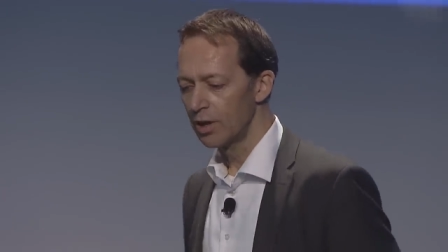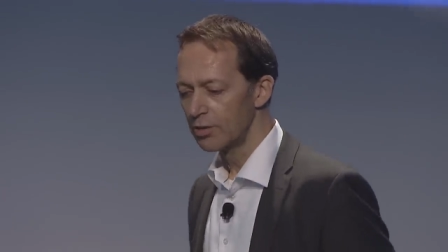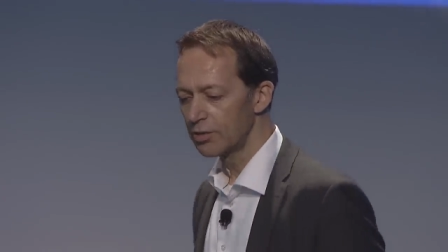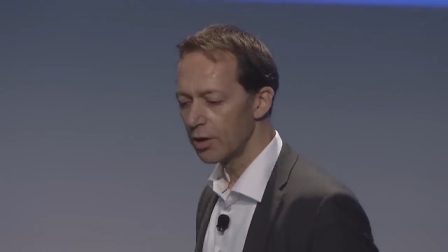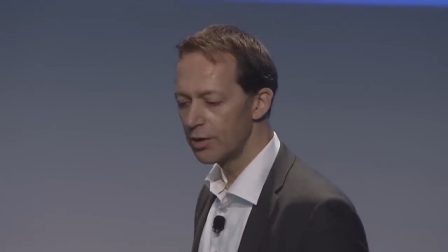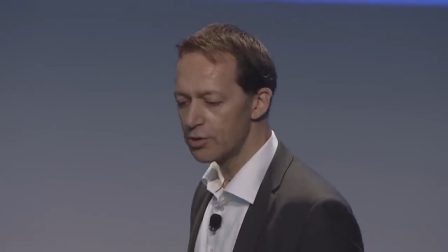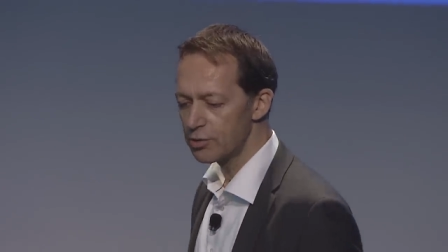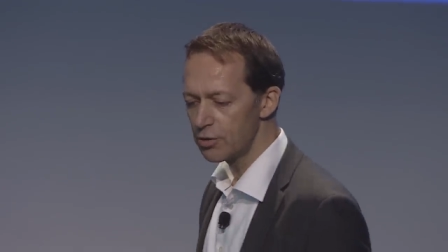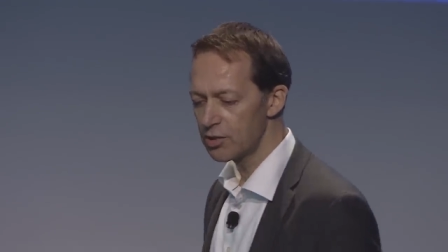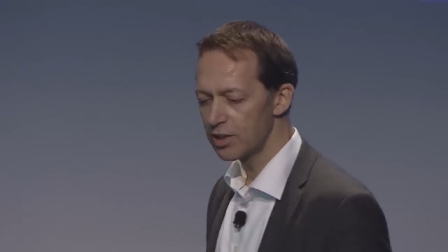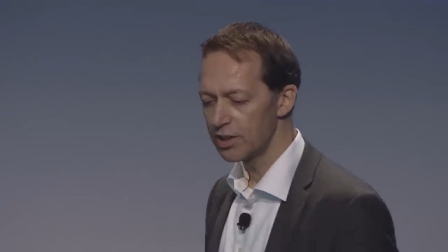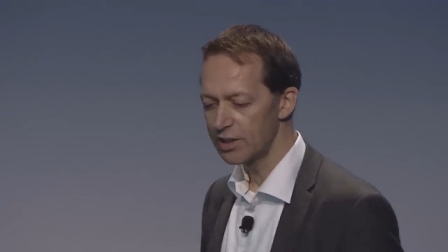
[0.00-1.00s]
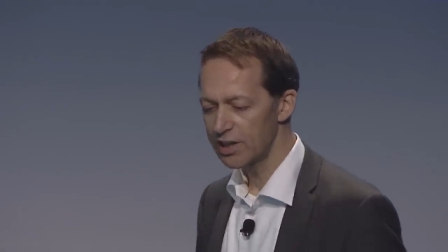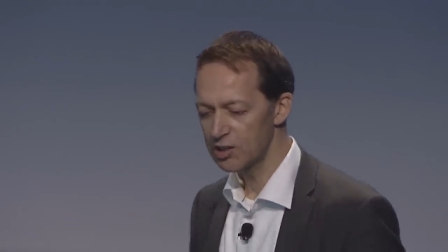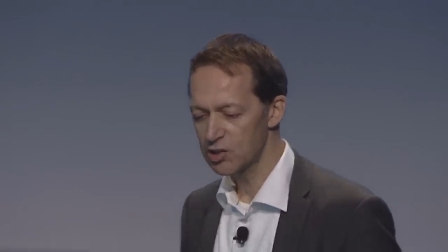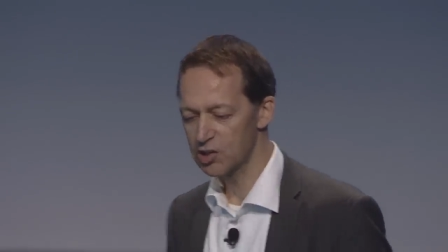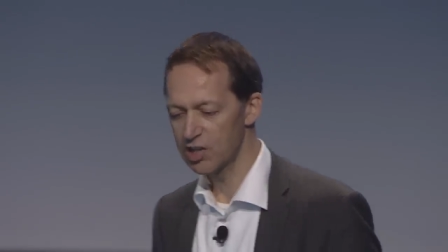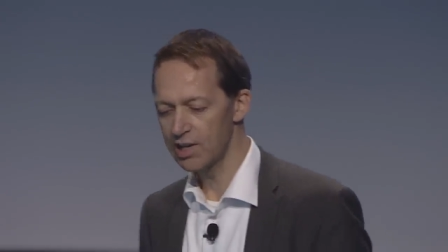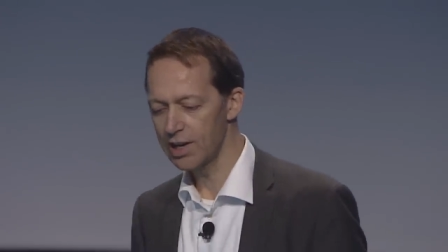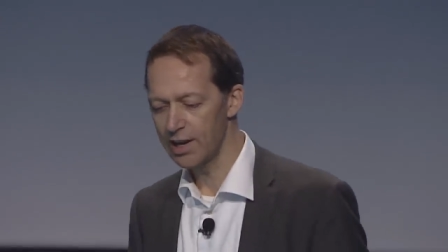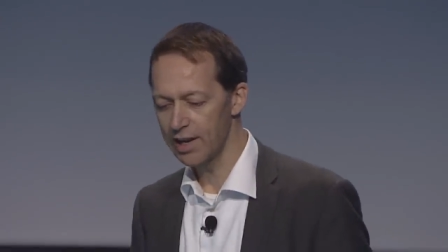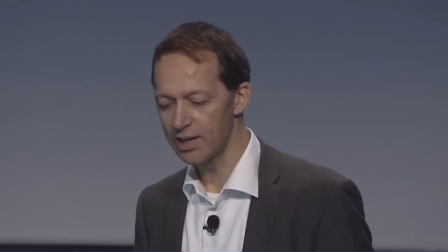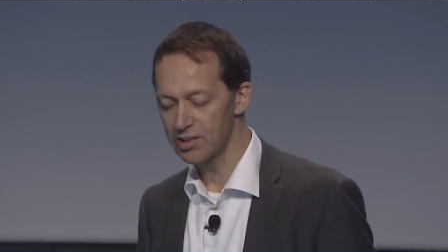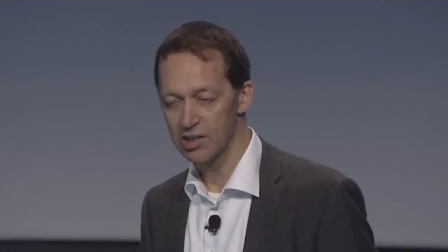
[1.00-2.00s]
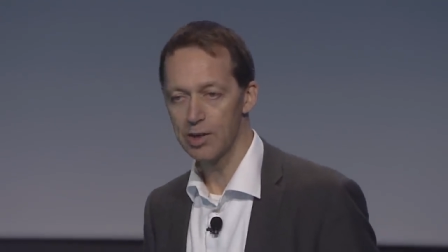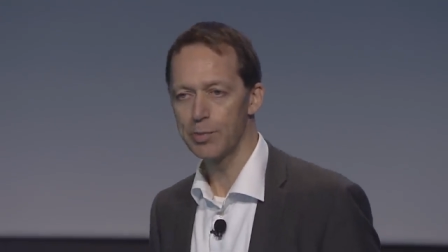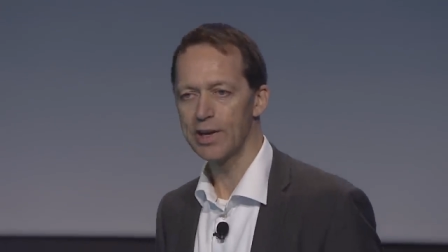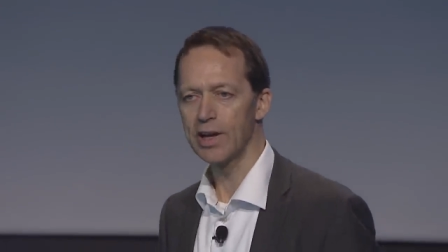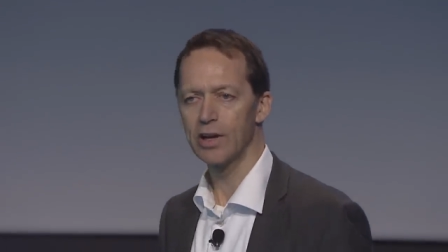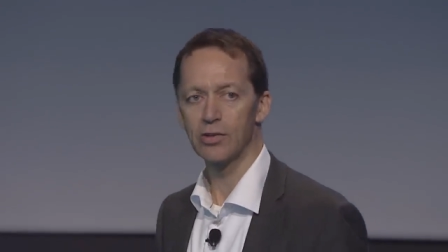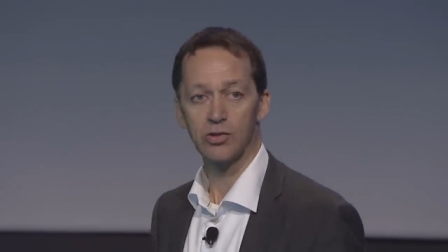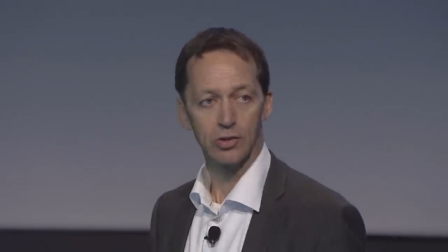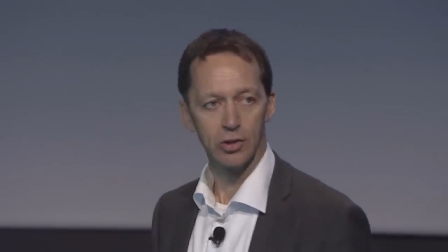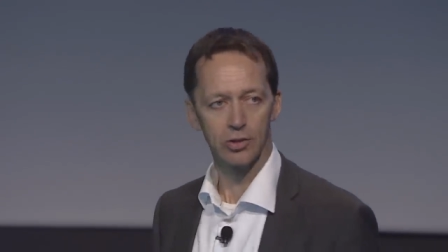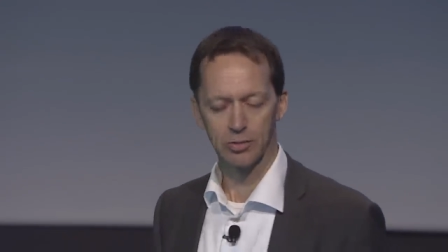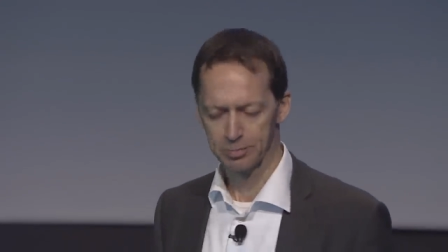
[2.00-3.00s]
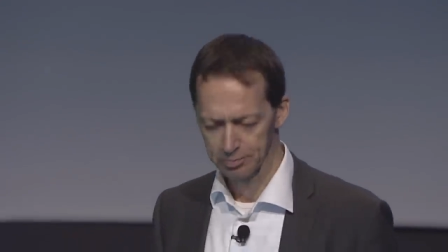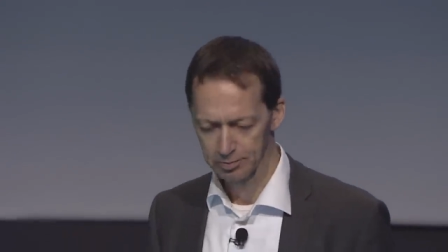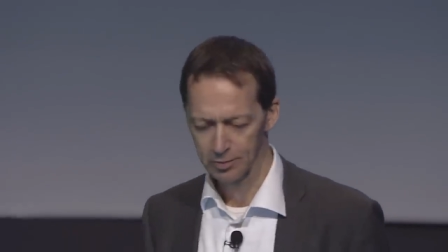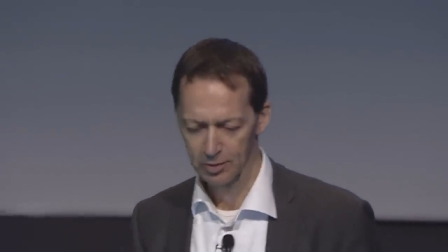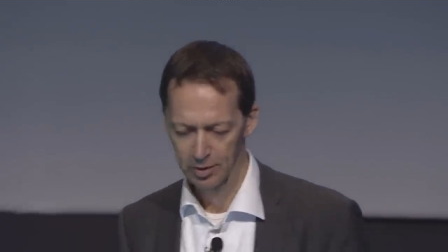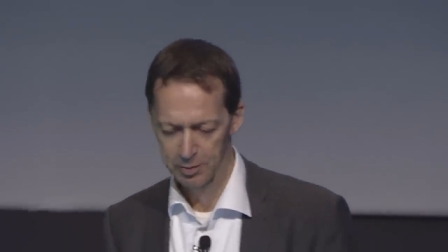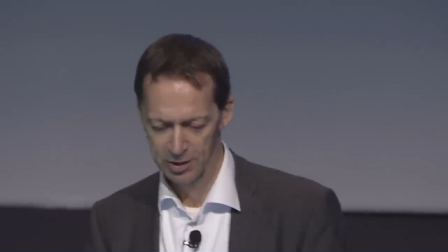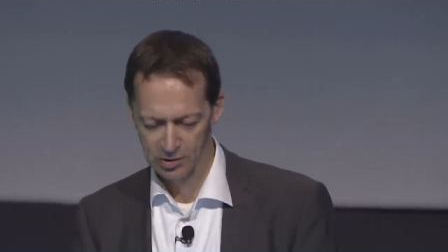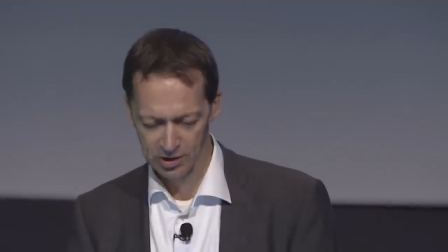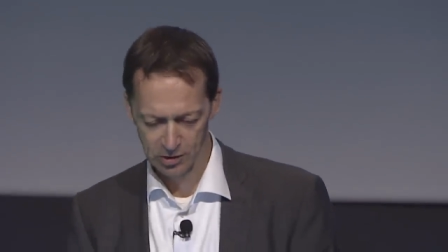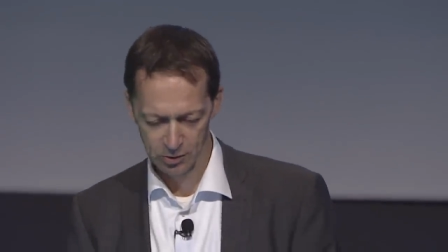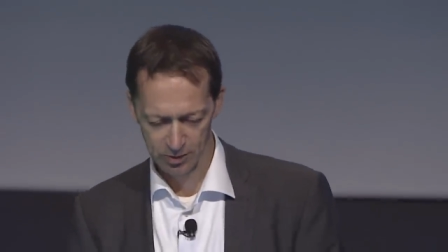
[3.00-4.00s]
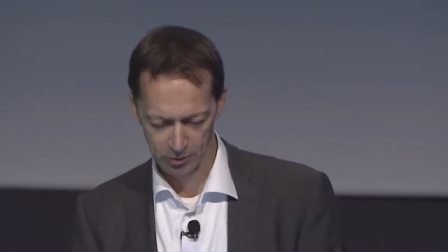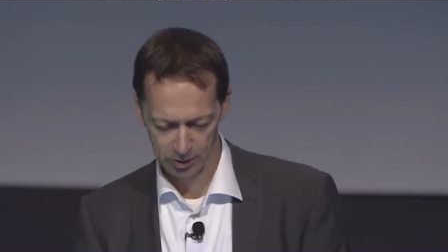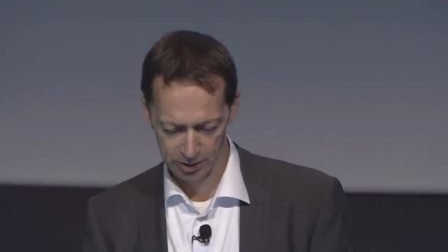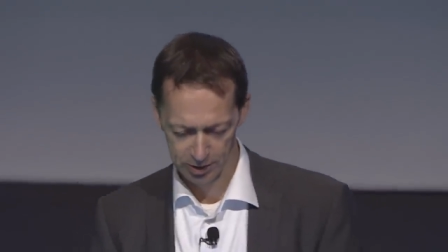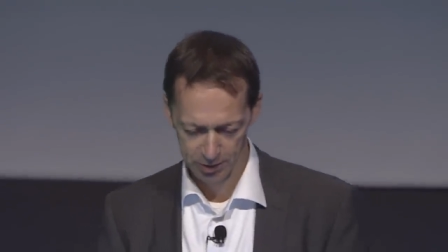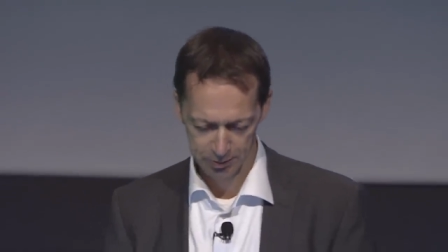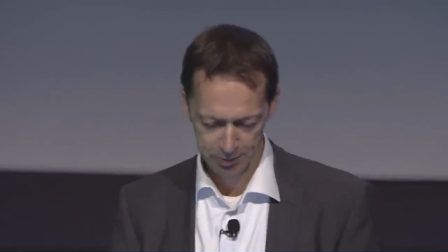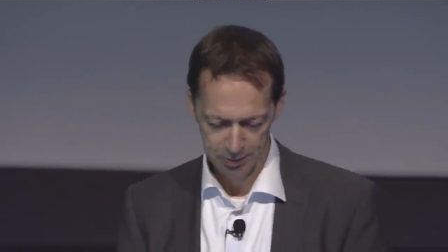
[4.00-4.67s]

So introducing the next TLA DBS. Good. That makes sense to everyone, I hope.